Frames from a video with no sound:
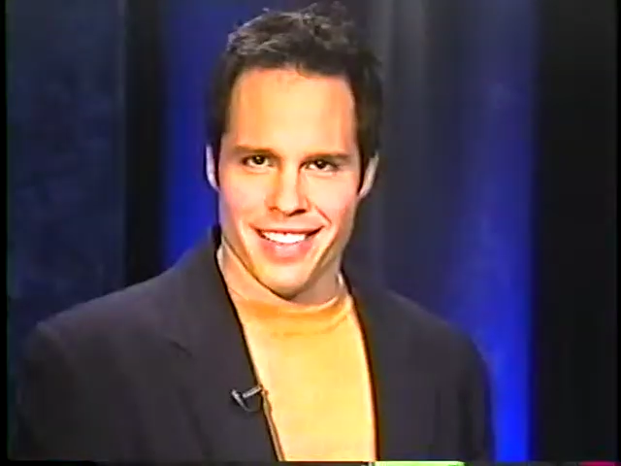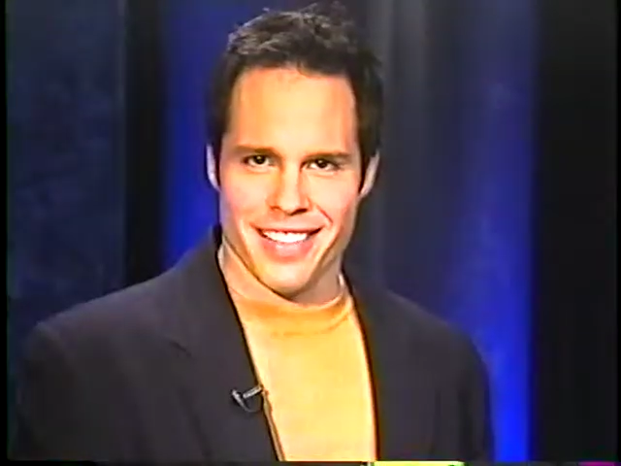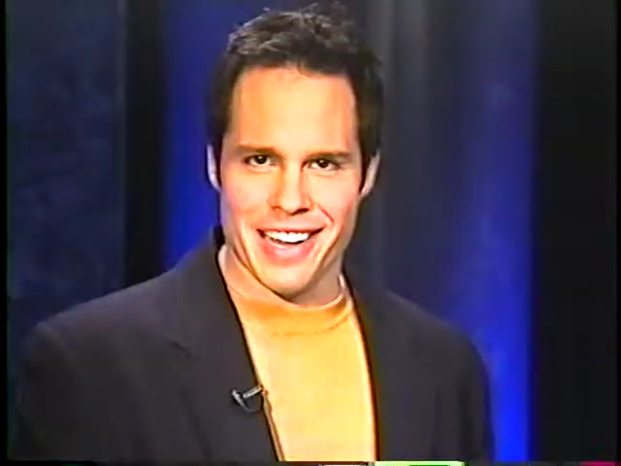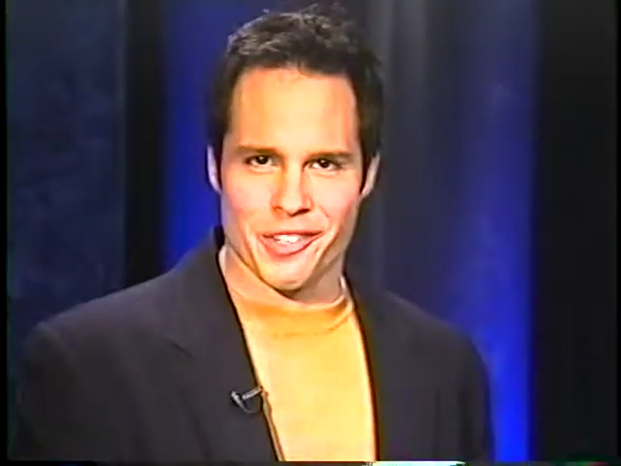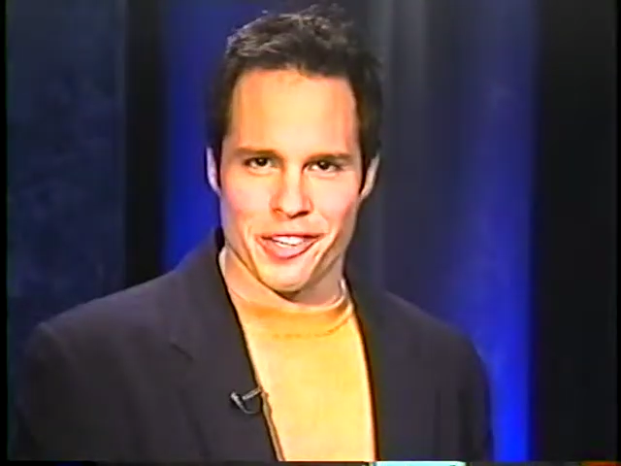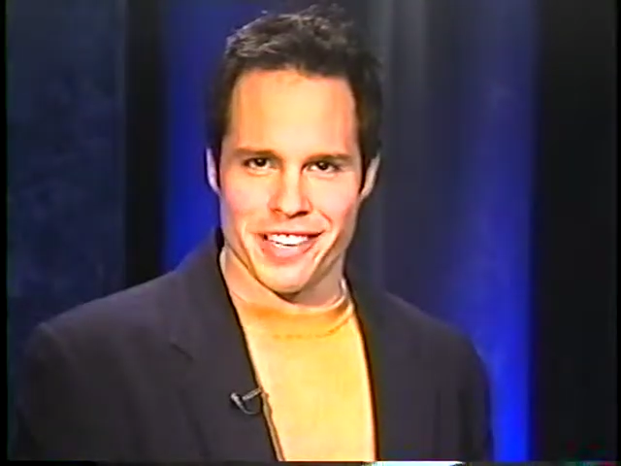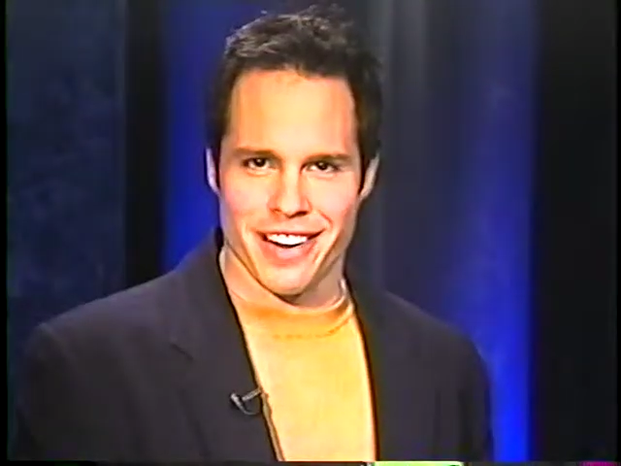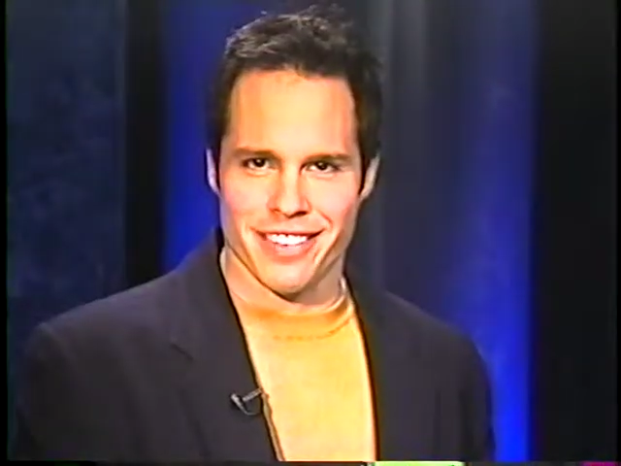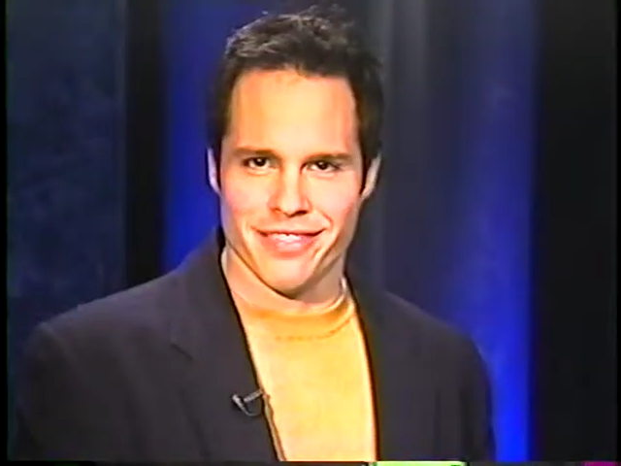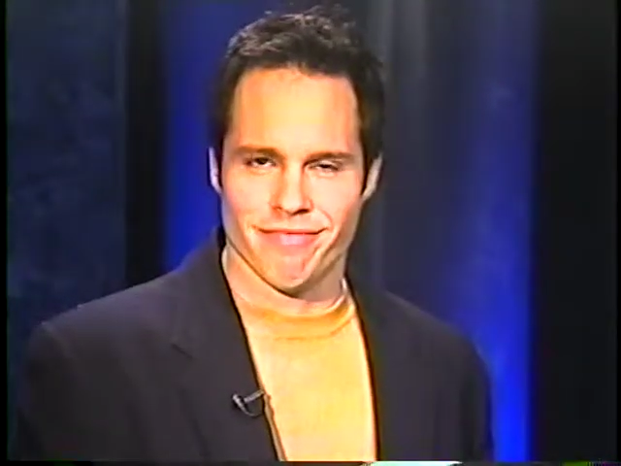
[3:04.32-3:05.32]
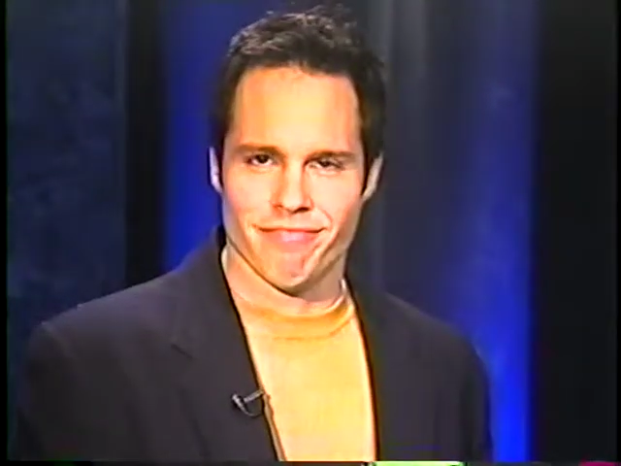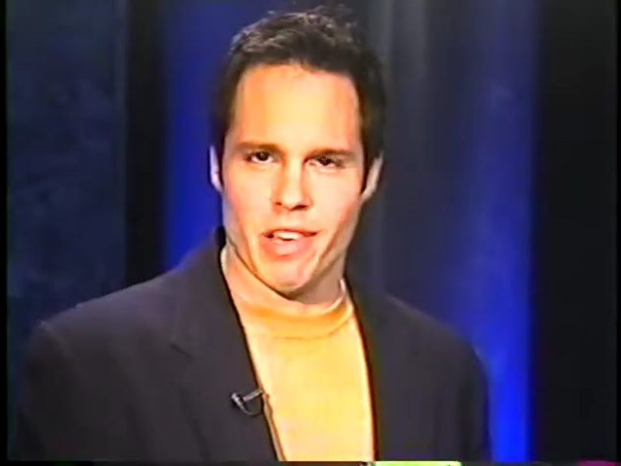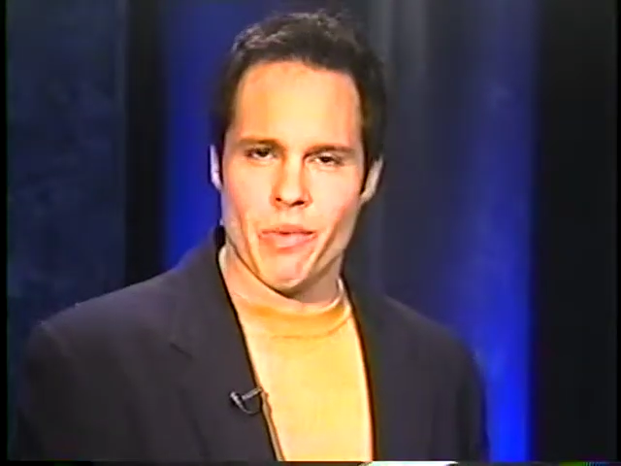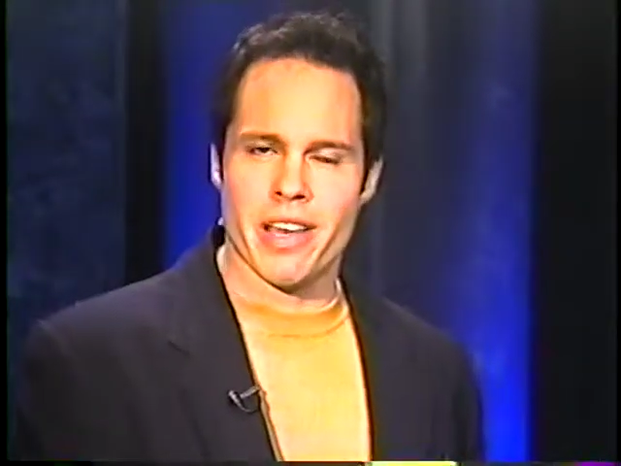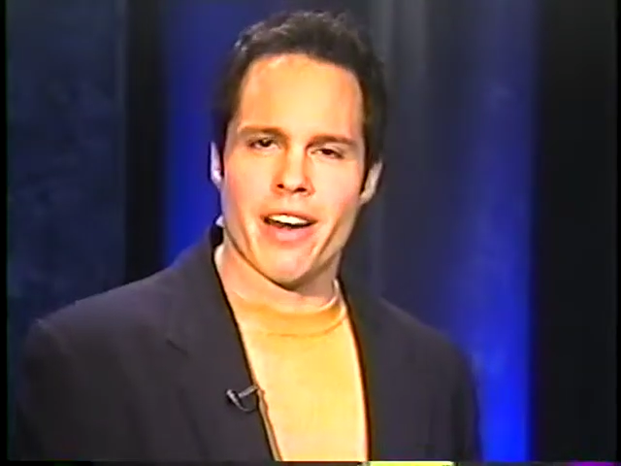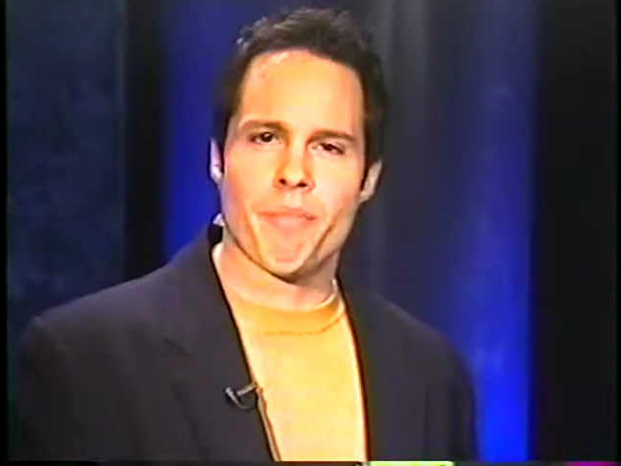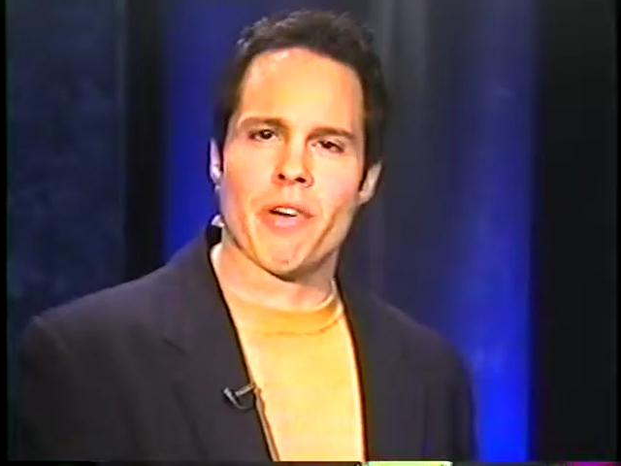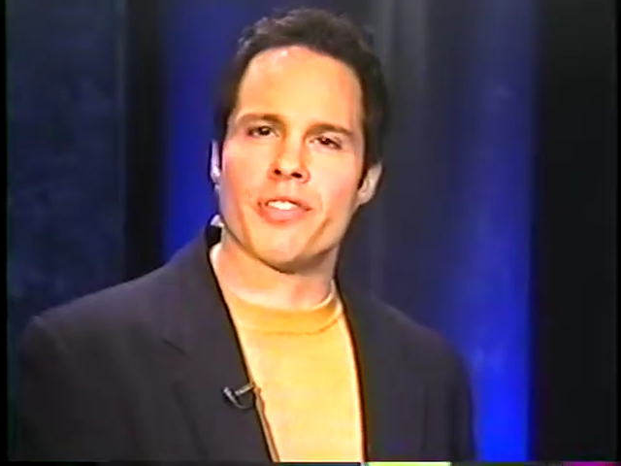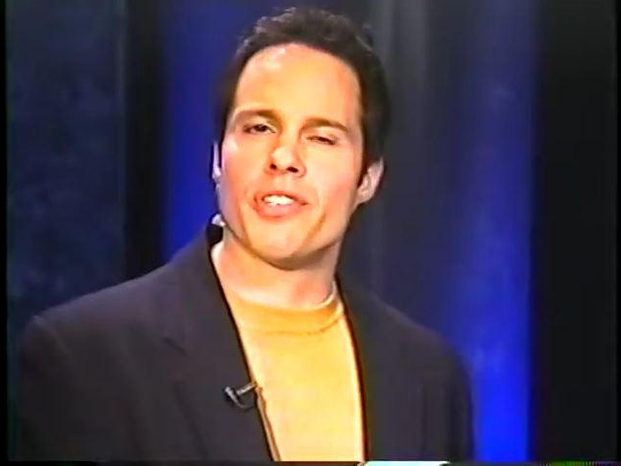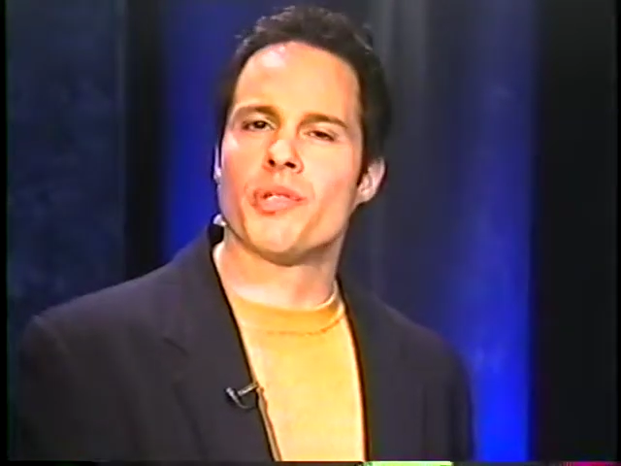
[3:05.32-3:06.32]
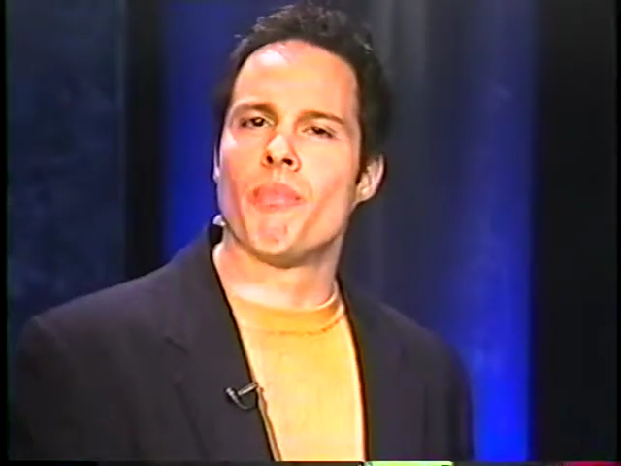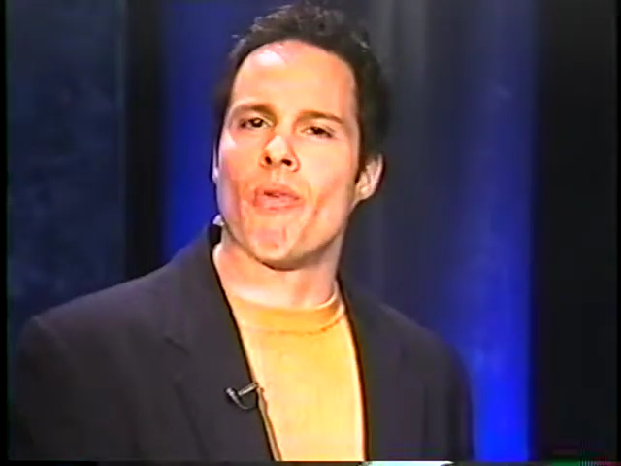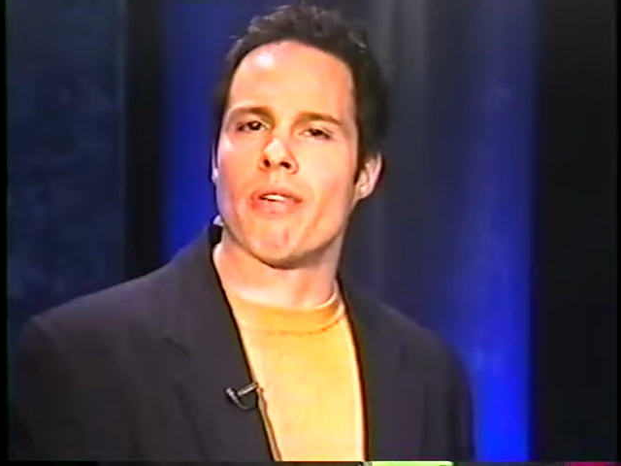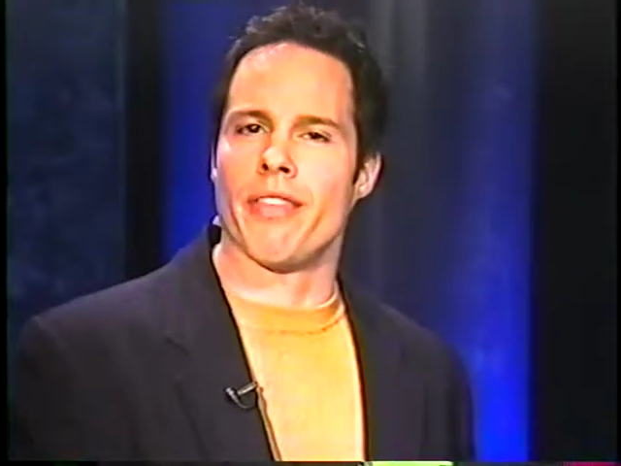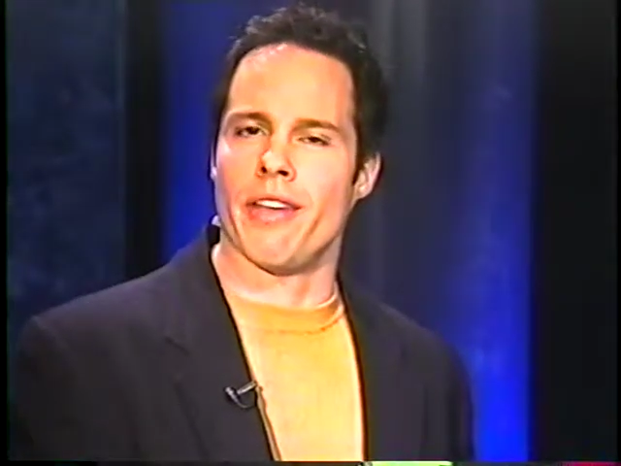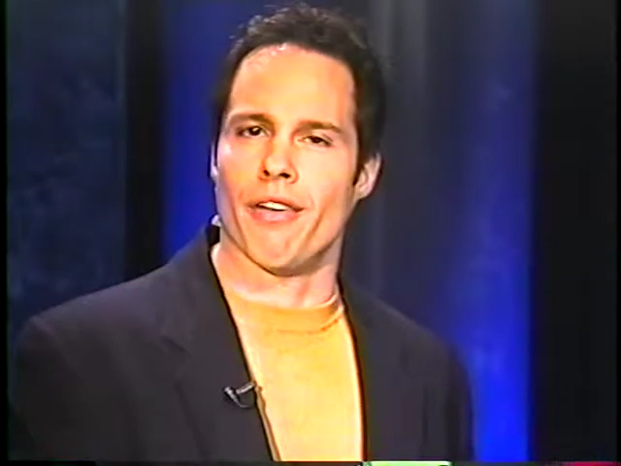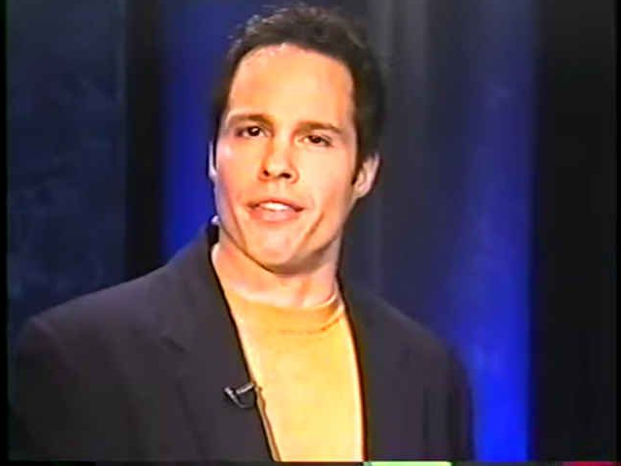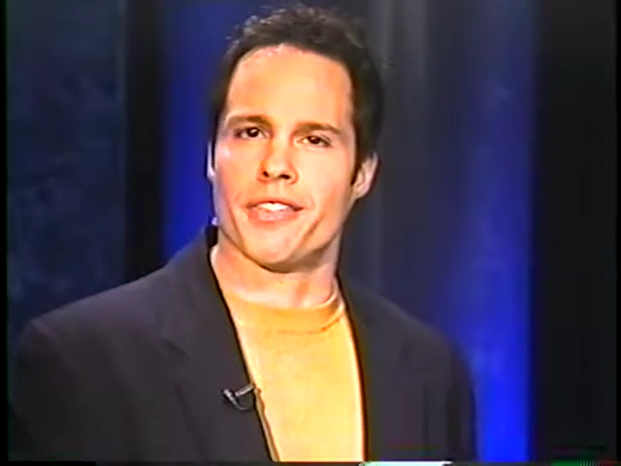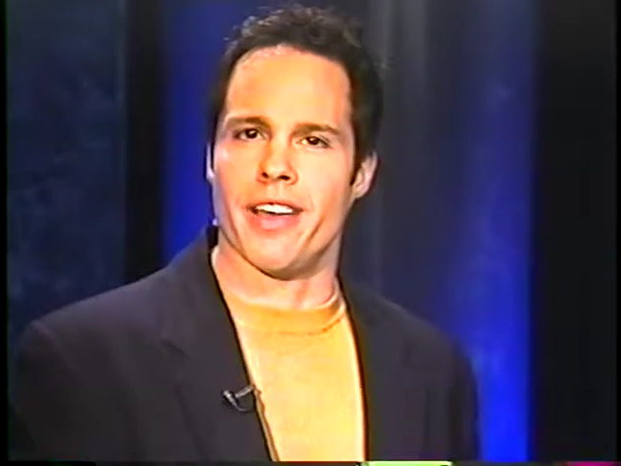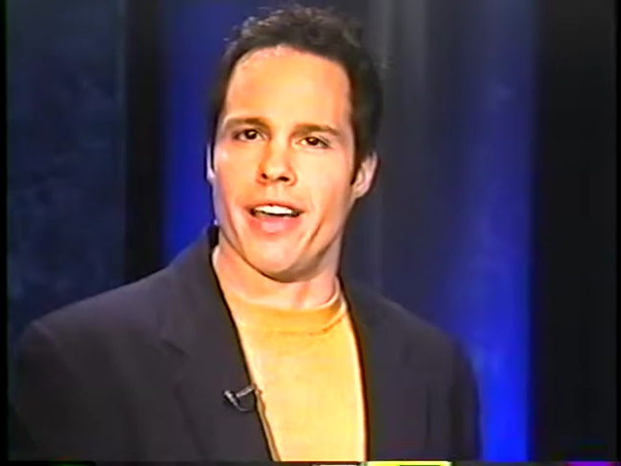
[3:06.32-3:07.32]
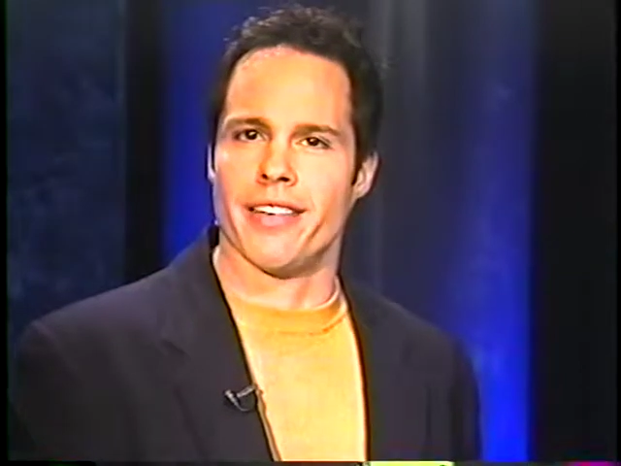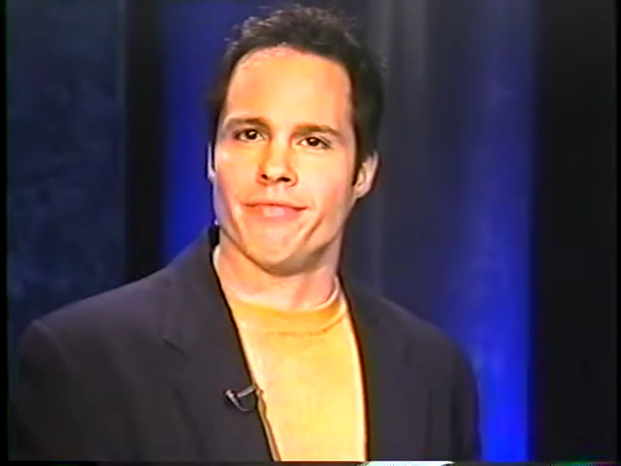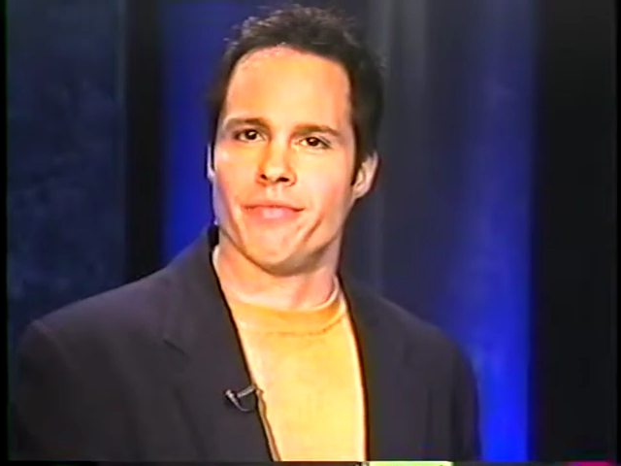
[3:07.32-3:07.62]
Thanks, Christina. And what kind of person is born in the year of the snake?